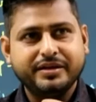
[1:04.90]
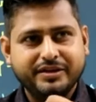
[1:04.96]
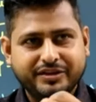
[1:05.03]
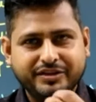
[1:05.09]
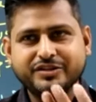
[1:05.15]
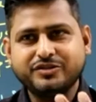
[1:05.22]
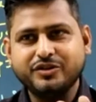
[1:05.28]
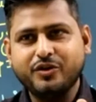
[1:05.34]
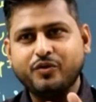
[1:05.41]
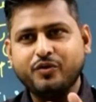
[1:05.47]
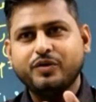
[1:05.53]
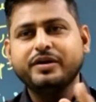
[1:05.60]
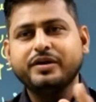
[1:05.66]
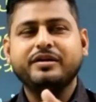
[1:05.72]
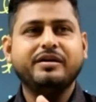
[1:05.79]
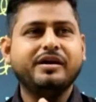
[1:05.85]
Yes or no?
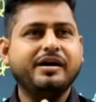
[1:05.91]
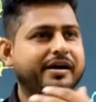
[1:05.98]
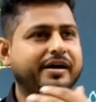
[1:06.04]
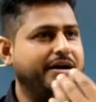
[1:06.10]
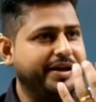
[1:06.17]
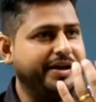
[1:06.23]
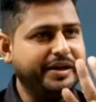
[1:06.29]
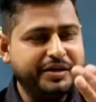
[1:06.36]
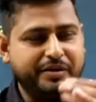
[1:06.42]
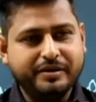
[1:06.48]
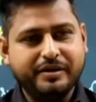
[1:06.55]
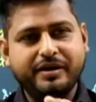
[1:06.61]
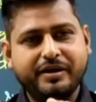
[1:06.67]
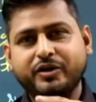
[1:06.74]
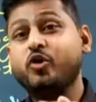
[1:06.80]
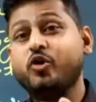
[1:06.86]

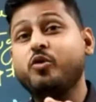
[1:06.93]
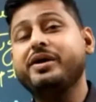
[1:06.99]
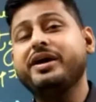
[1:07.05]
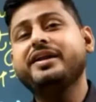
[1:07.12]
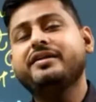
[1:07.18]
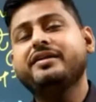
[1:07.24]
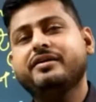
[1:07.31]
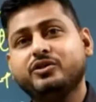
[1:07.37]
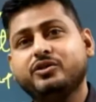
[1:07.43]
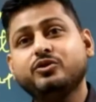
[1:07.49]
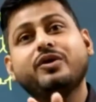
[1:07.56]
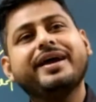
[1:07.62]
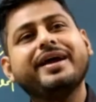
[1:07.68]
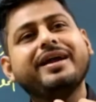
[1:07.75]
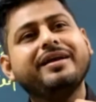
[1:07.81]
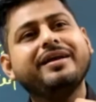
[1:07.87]
Domain,
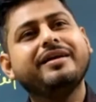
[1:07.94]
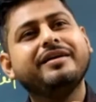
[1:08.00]
URL,